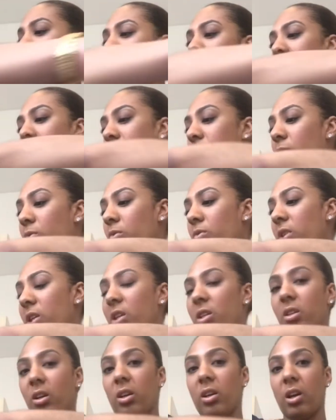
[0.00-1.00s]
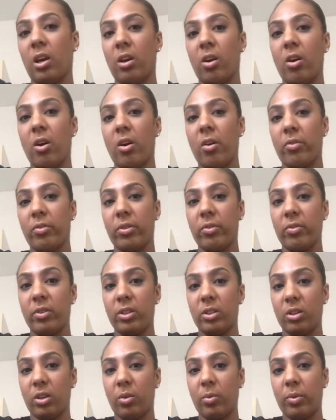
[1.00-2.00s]
I've already done like half the
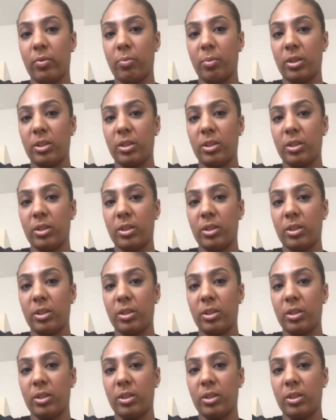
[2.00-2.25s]
video with my